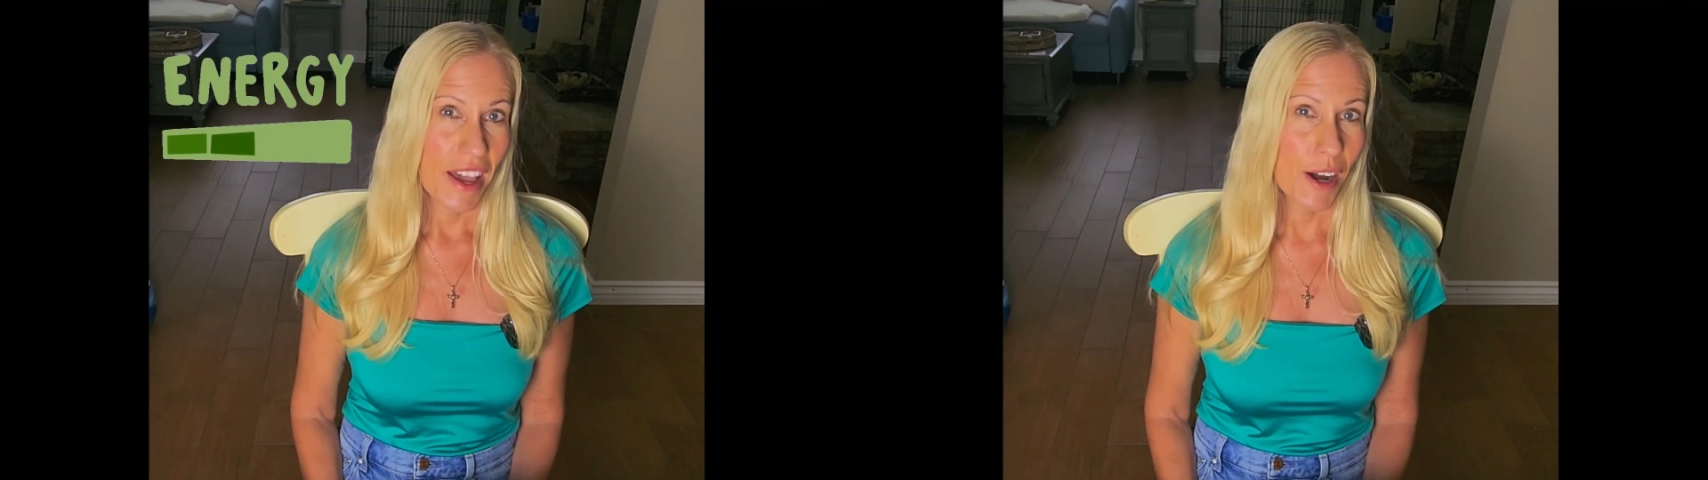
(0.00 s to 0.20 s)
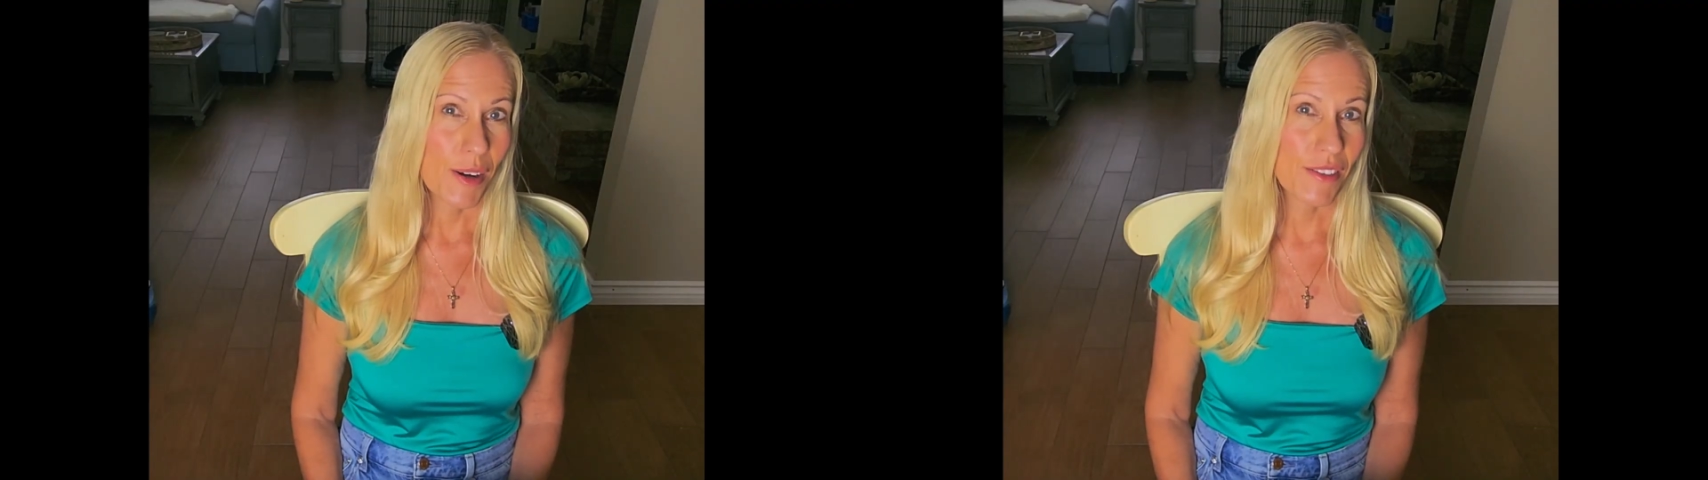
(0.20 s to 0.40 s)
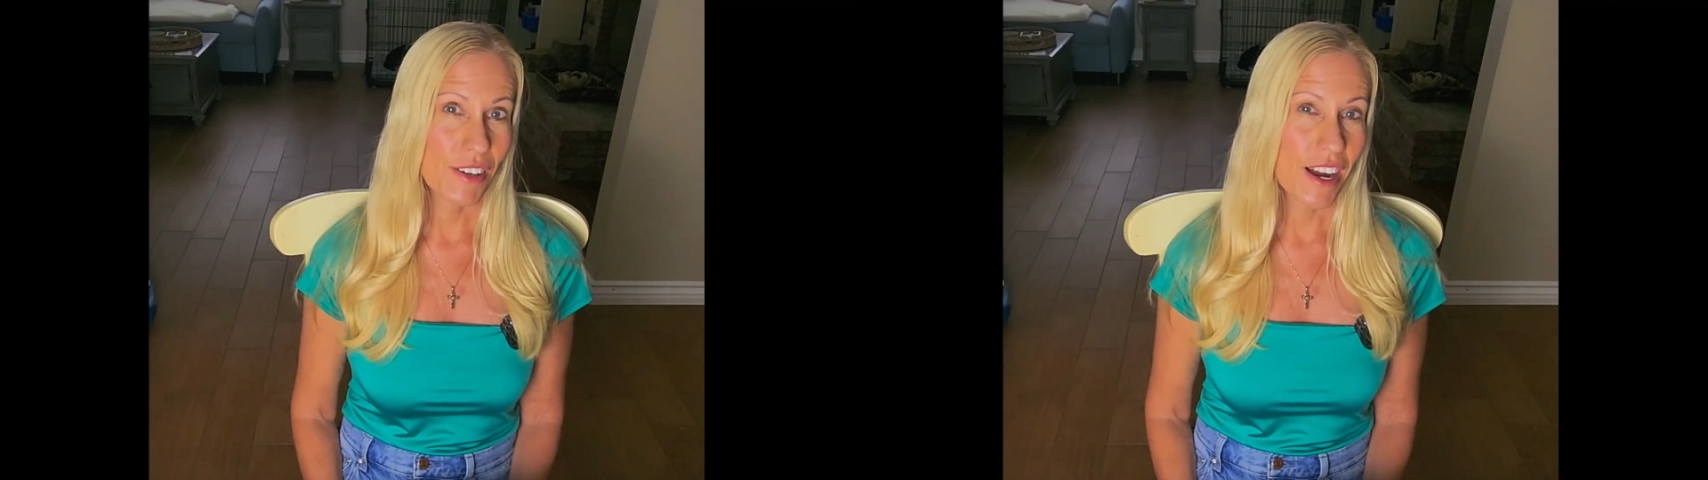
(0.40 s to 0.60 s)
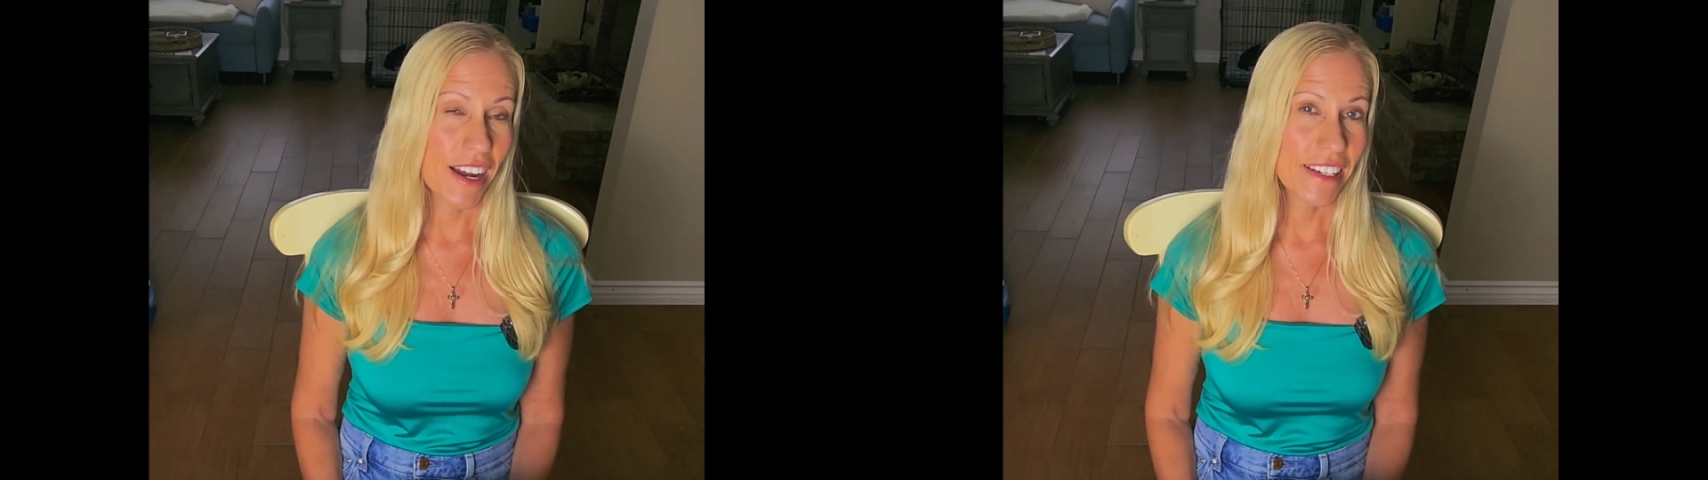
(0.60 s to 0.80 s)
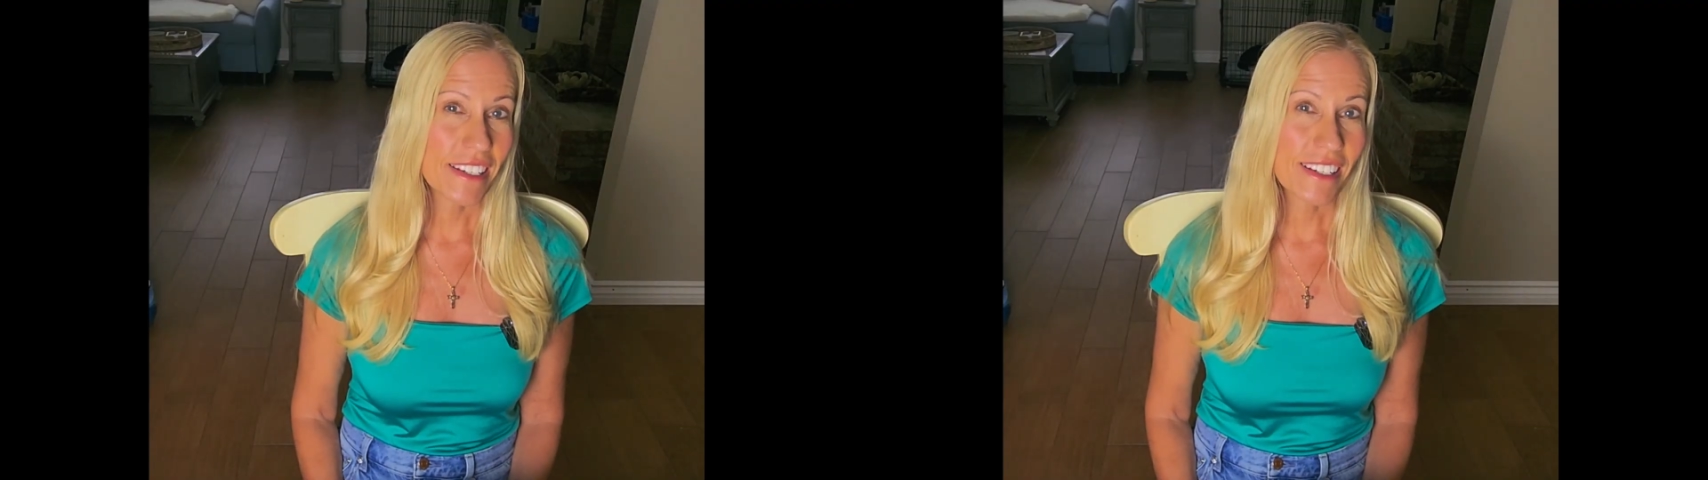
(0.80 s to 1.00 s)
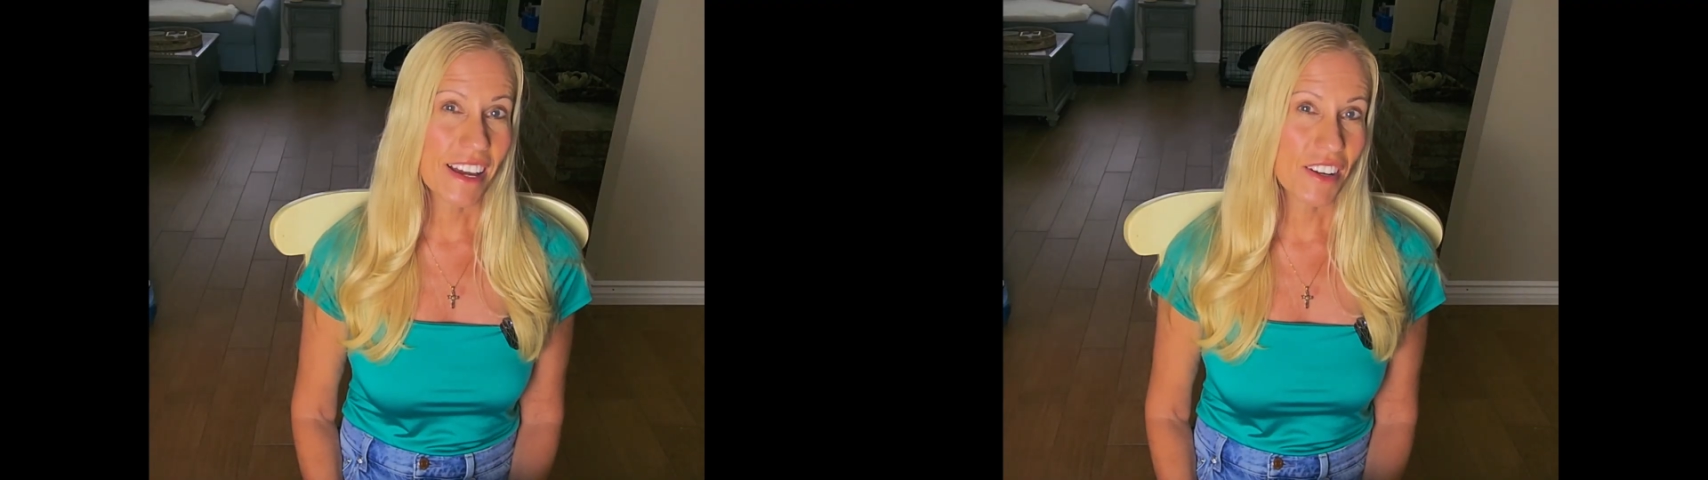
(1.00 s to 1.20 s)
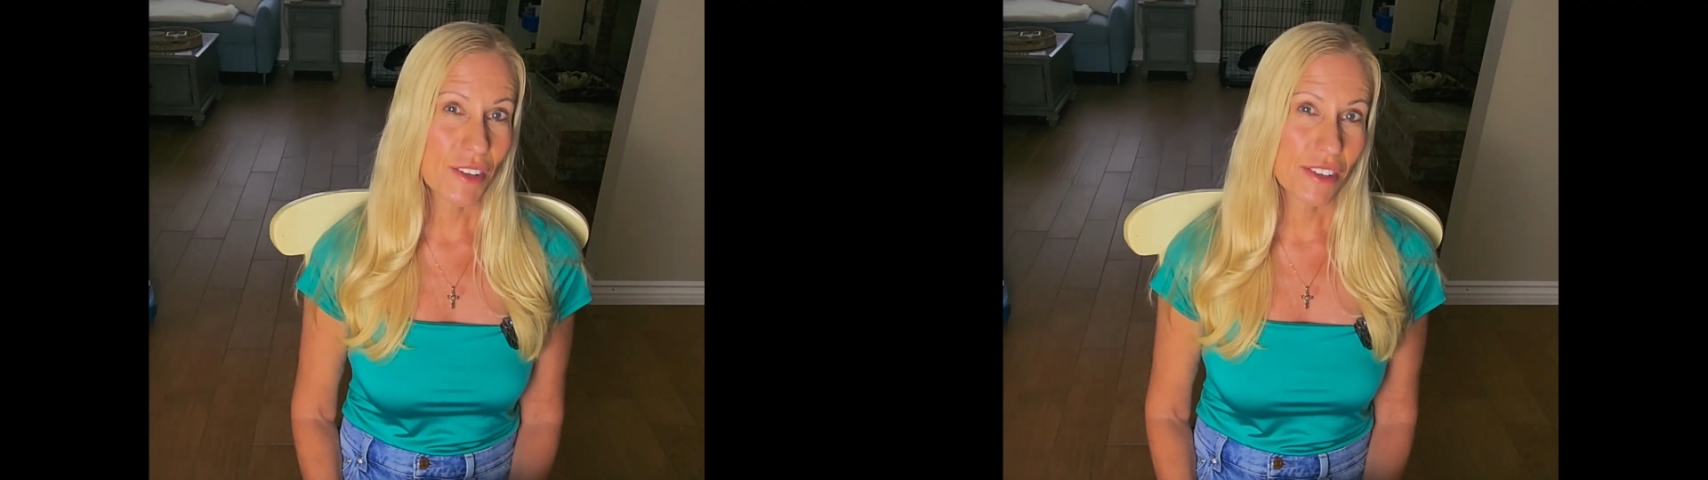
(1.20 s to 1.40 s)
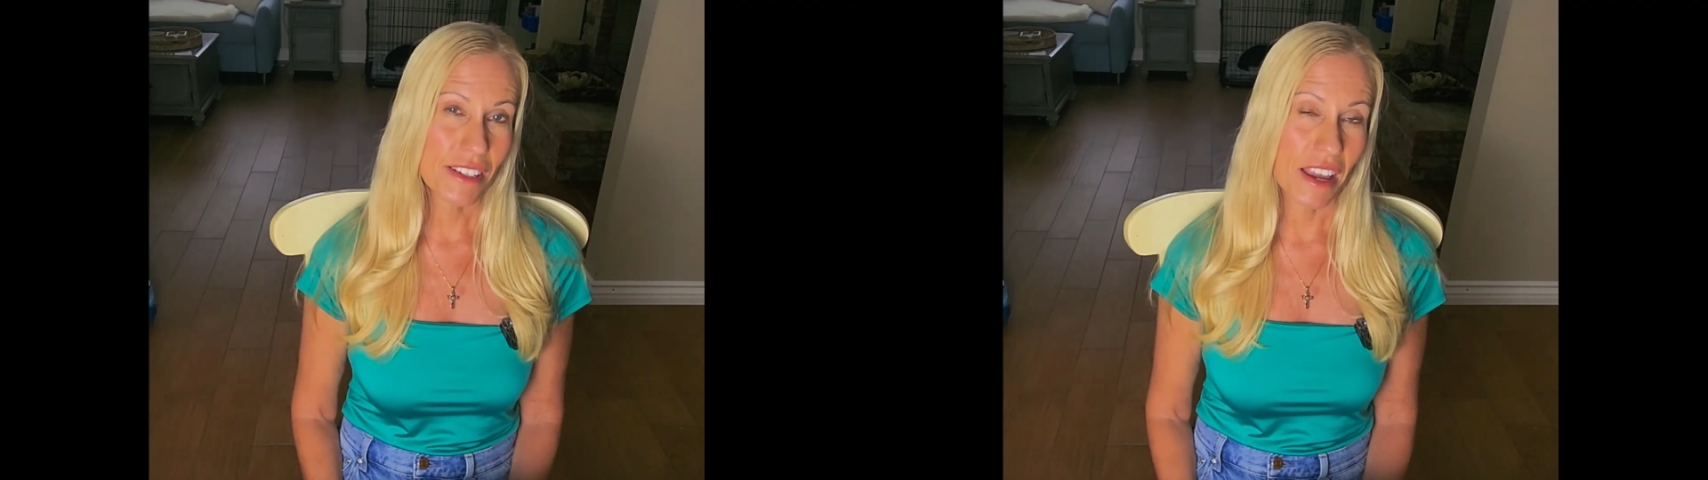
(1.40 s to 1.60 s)
However, I didn't
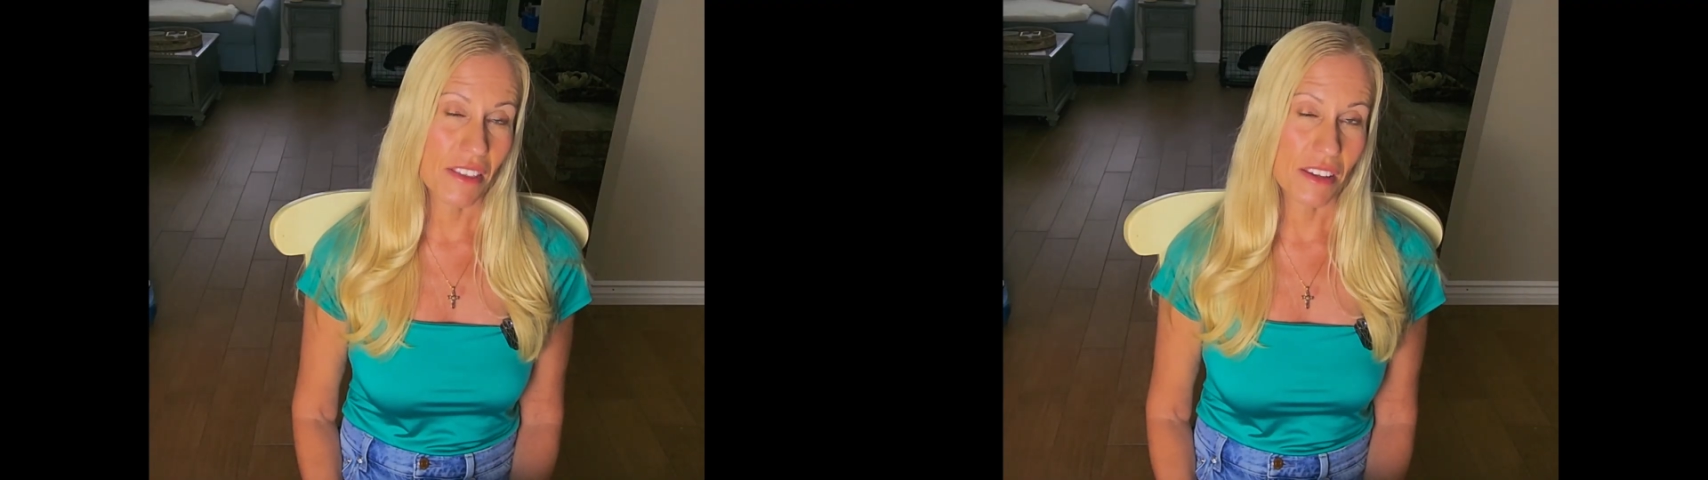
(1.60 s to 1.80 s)
understand